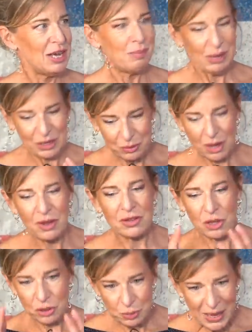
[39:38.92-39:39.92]
Because
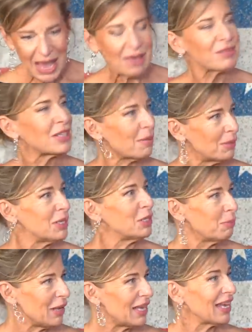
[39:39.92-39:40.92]
as long as we have somebody
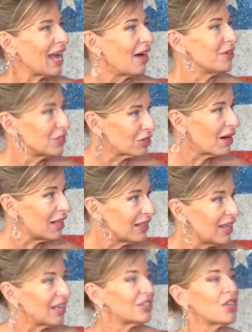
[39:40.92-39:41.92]
speaking out, it's a
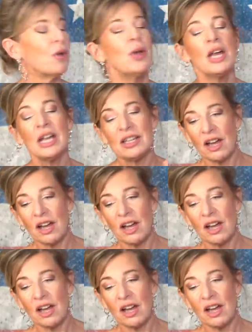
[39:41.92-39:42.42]
great thing. So mm.